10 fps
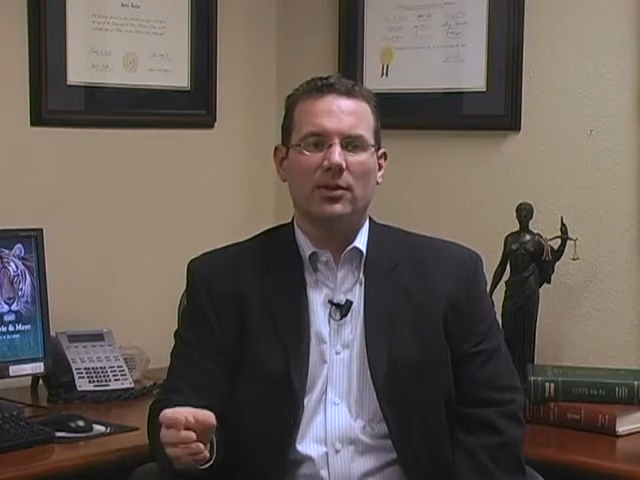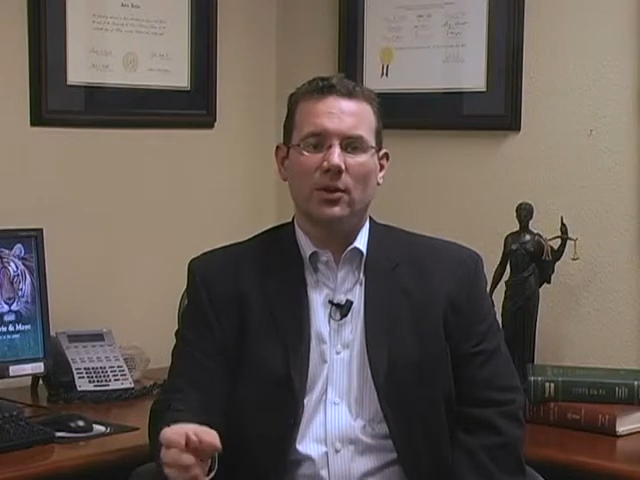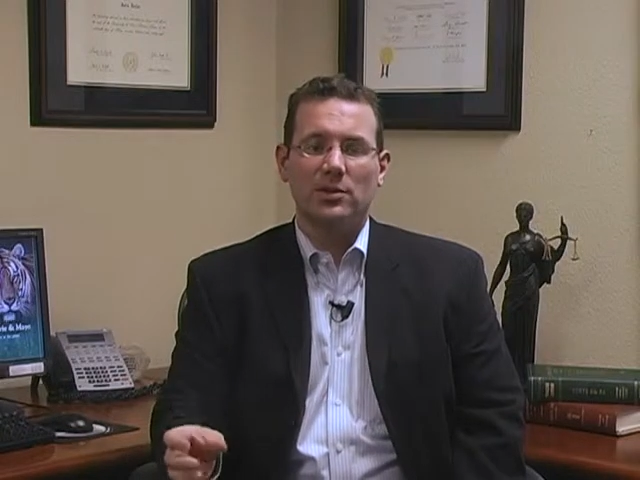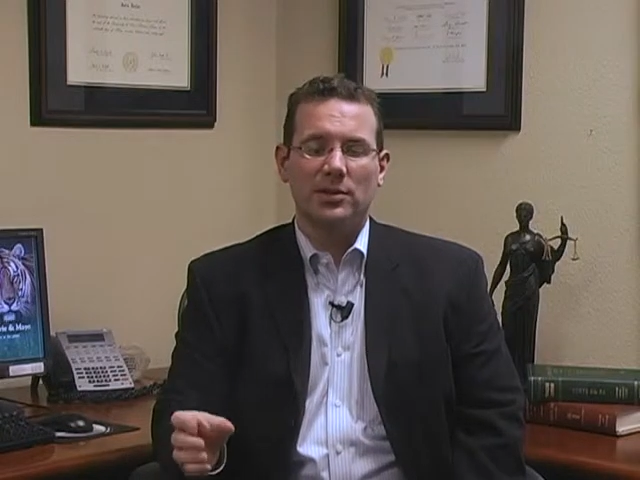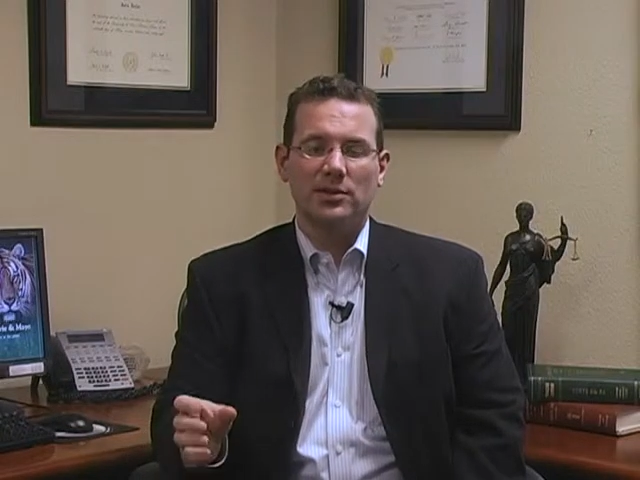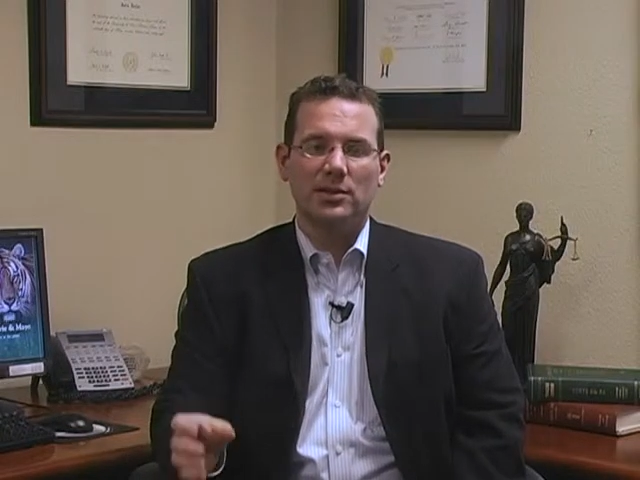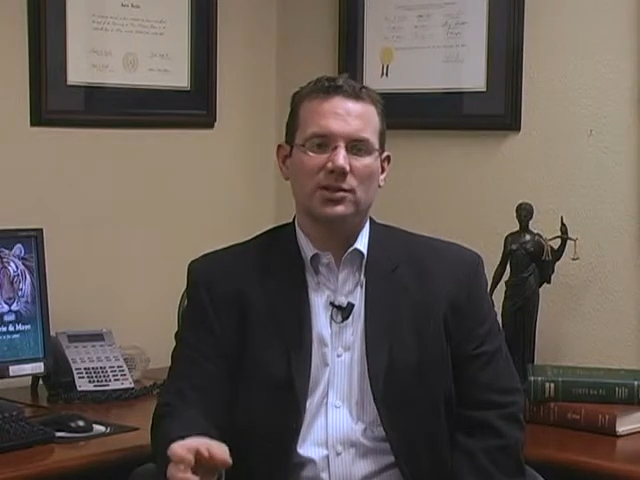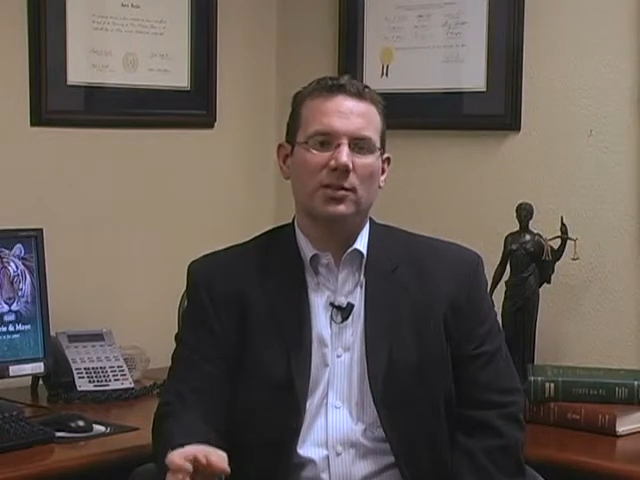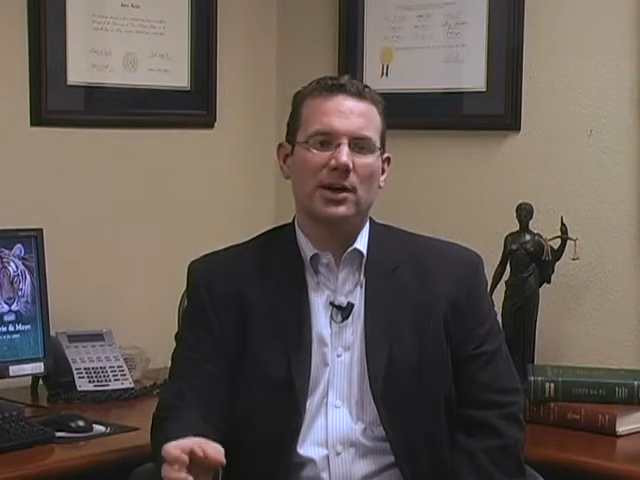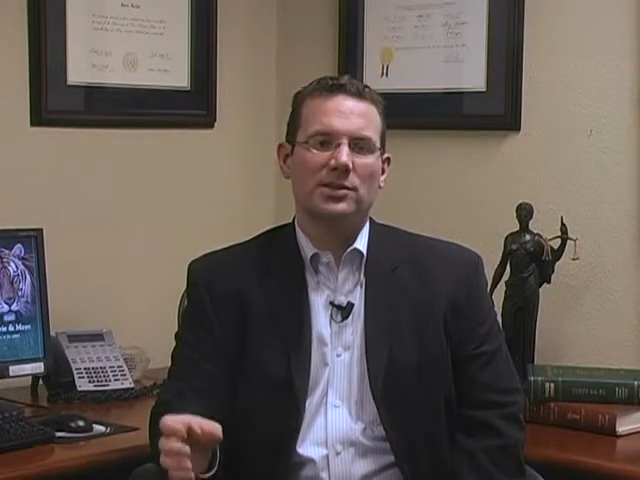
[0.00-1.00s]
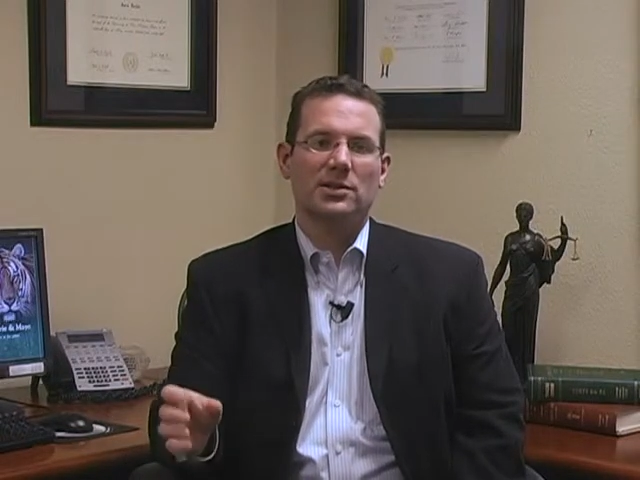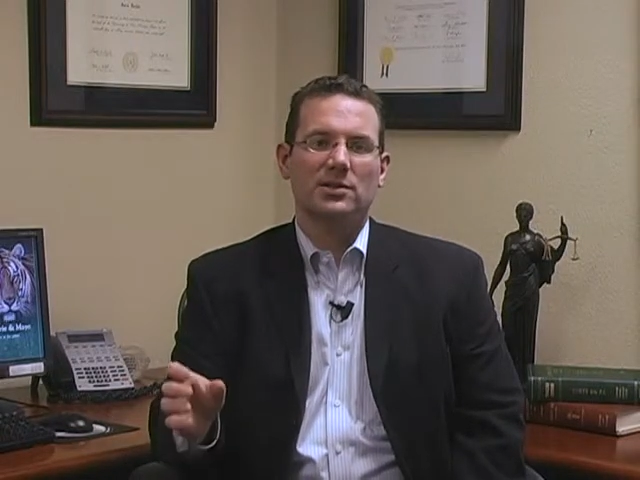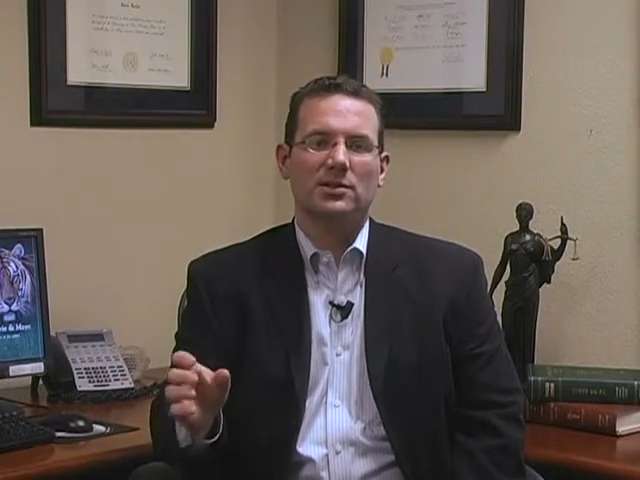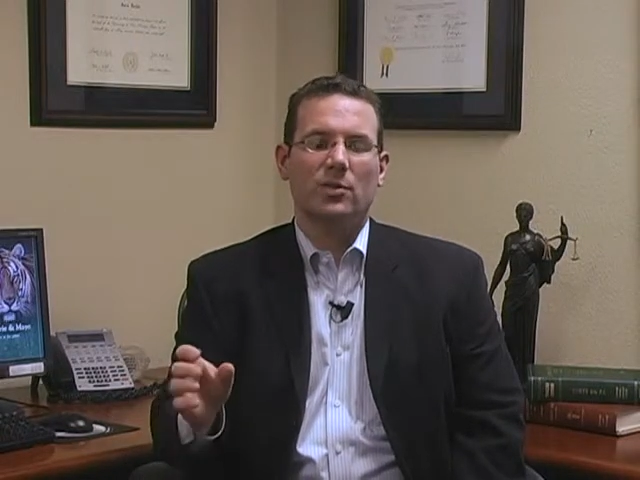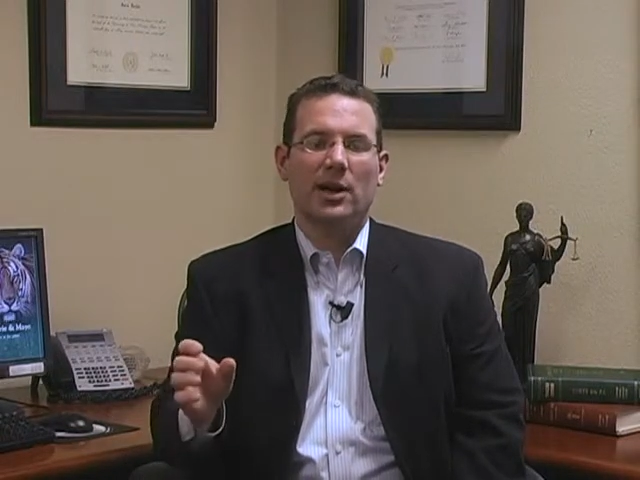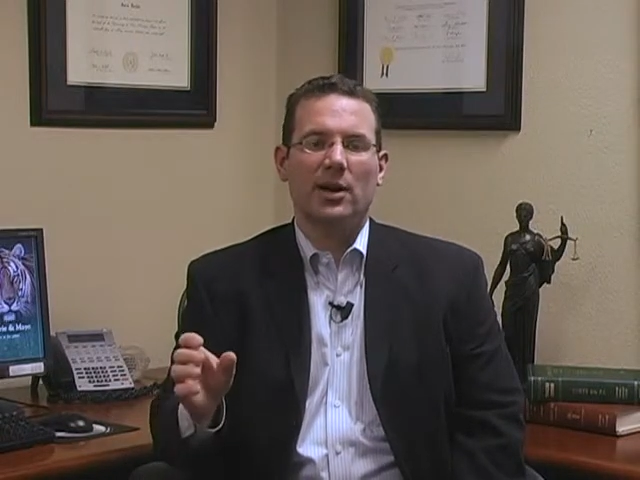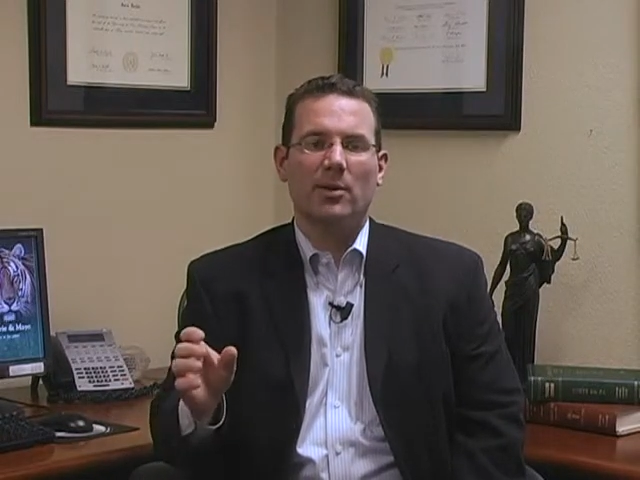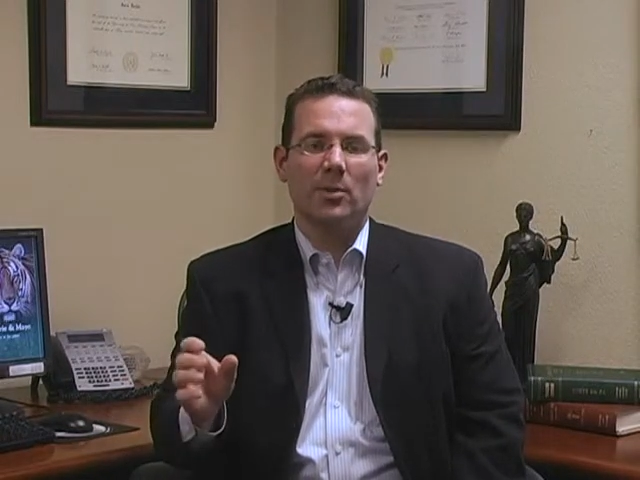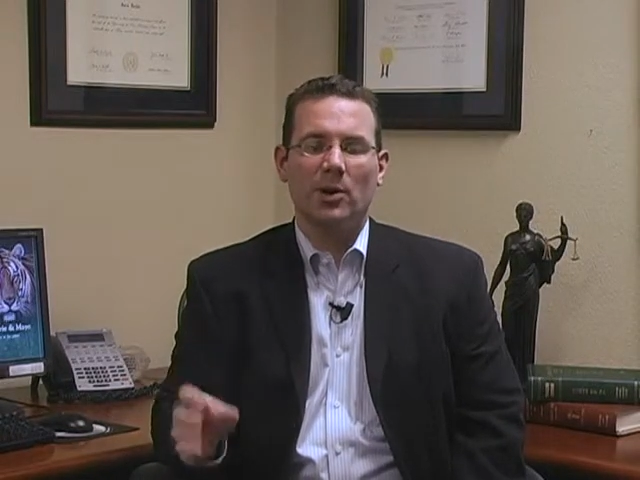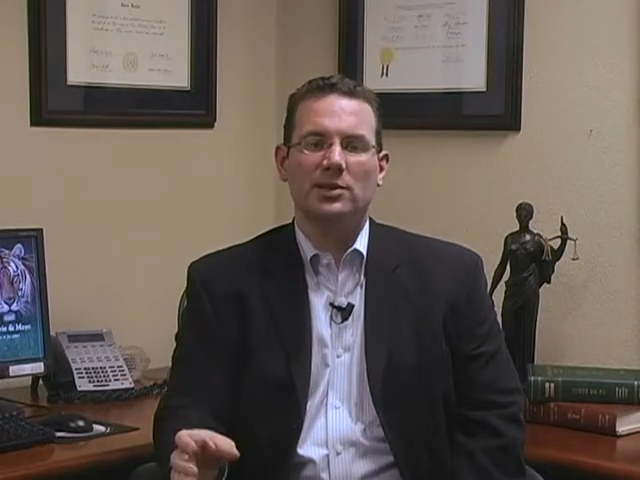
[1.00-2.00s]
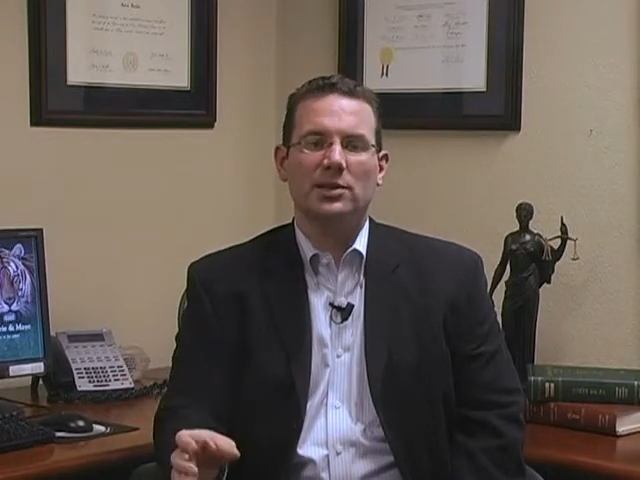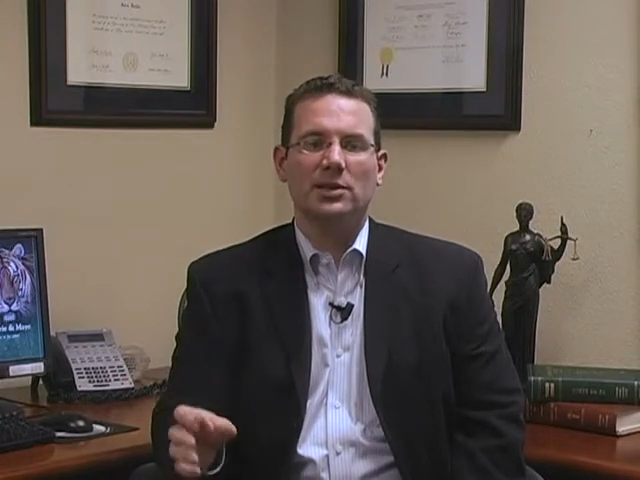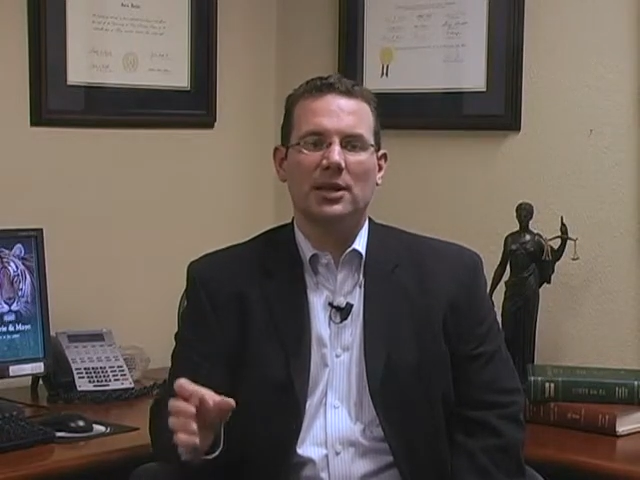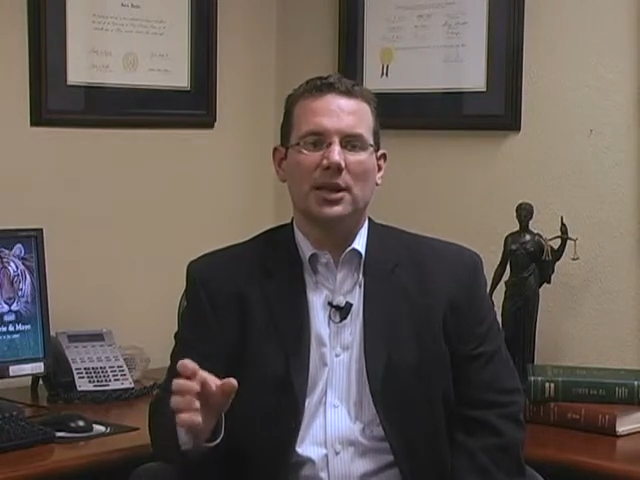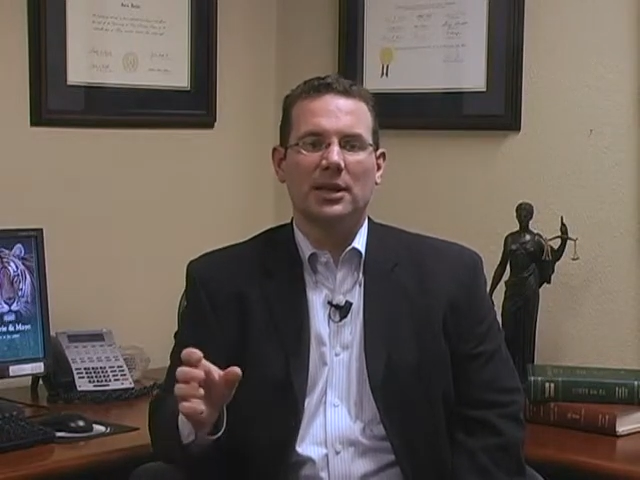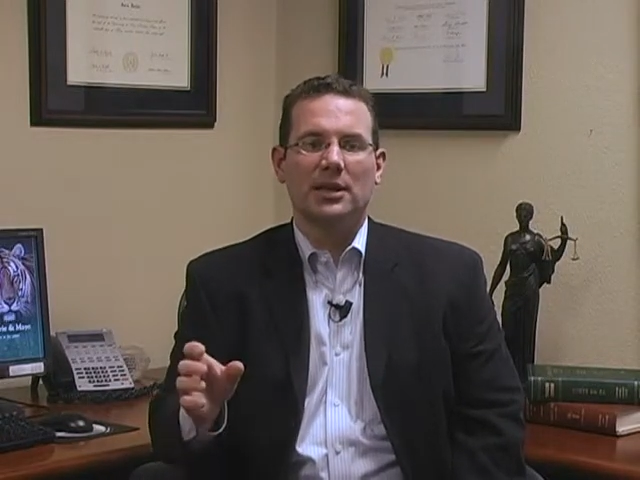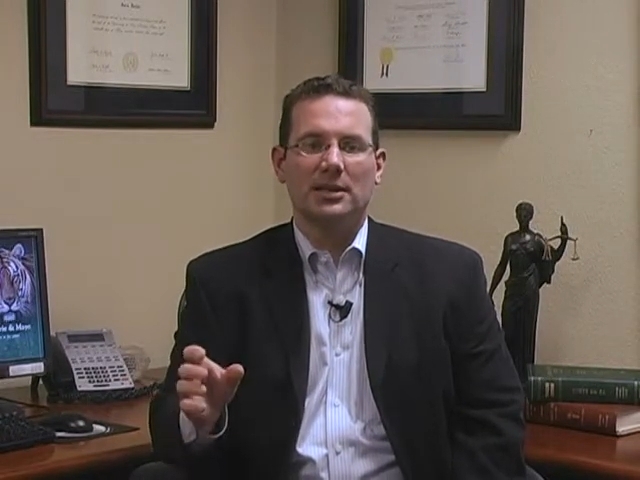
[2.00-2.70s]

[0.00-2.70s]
Those are situations where a person